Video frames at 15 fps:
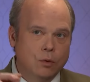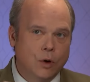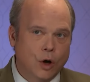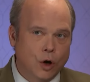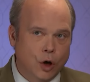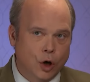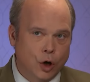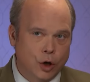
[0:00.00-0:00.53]

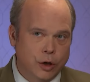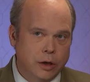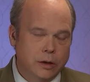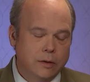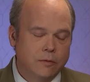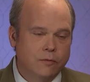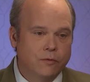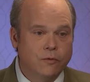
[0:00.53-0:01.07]
heard
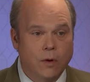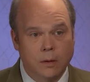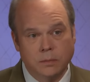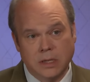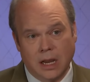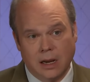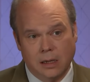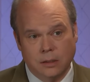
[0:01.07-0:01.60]
from
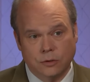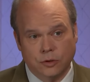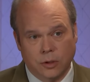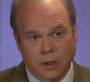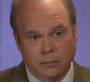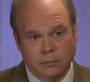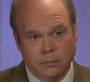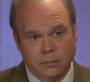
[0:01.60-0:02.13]
Donald
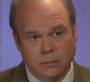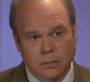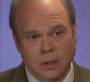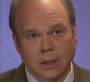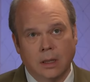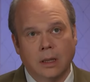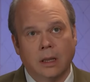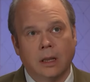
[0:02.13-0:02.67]
Trump
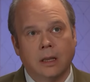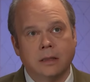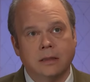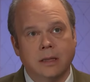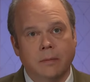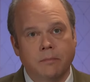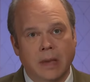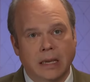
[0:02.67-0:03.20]

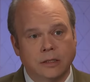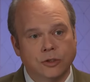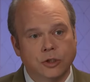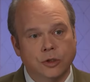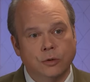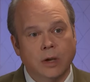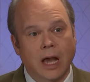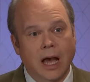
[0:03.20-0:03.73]
that makes
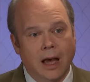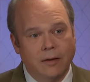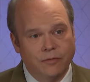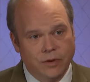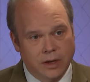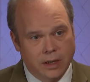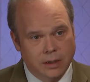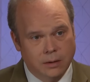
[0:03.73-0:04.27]
you
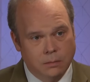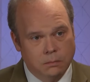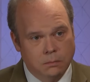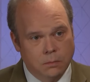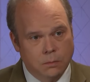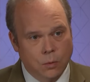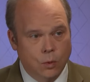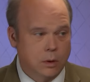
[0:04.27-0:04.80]
confident
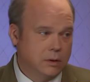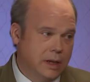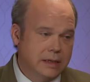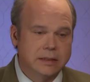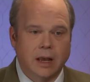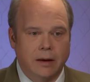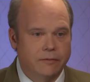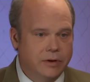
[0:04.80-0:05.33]
or
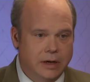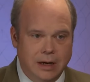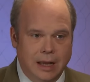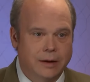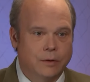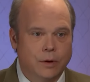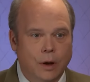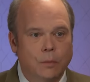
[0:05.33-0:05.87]
less confident?
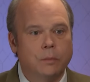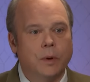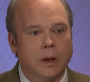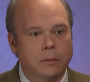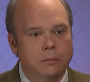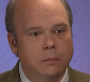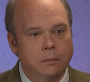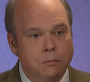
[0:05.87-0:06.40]
I don't know,
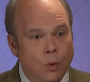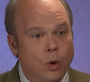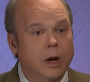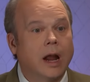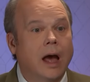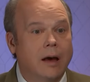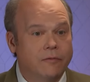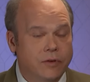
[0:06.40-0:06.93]
but more
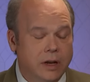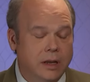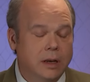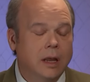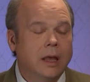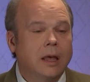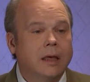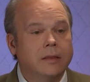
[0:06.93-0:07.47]
confident
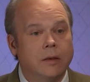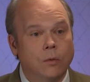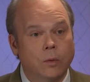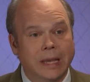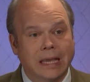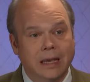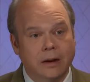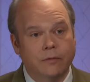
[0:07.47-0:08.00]
that
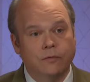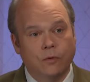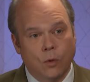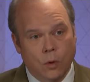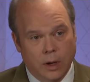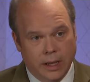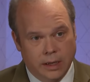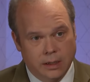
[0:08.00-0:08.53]
we can
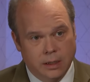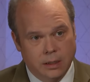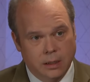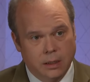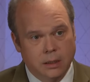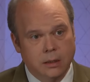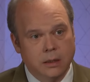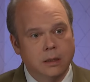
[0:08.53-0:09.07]
avoid
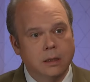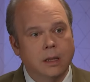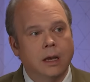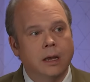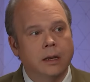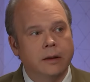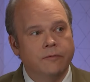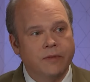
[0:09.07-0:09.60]

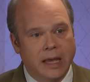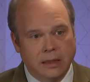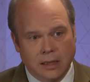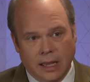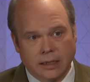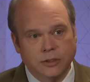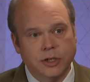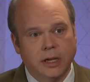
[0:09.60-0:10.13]
an event
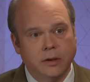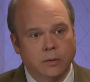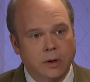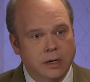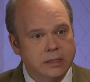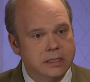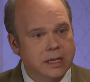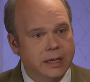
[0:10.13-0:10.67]
like
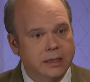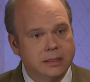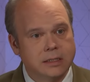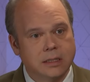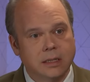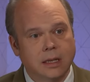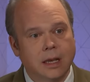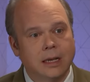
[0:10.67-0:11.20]
January 6th
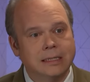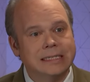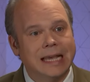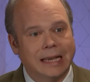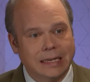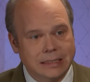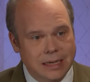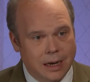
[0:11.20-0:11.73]
a
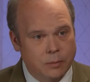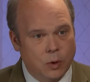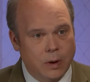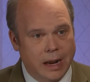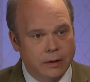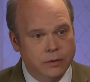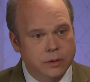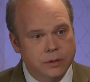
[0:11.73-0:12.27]
second time
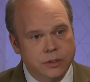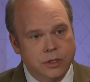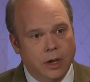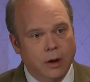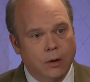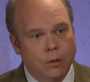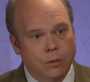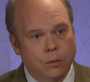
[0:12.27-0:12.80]
around.
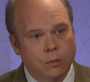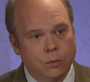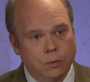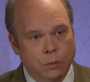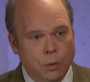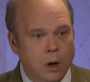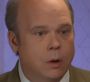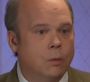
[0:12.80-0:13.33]
So
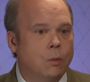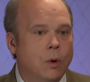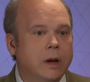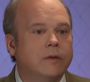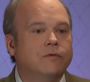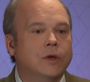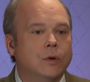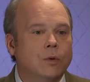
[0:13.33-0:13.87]
what, what
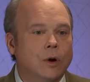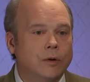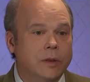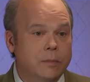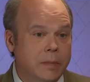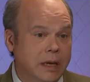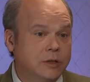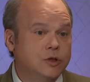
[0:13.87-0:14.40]
have you heard
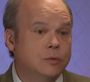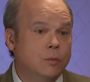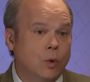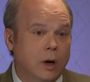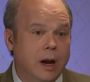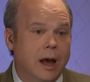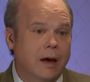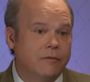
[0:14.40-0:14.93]
that makes you
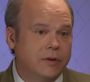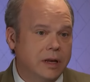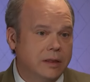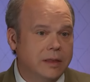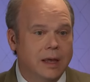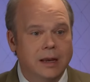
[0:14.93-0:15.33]
more confident that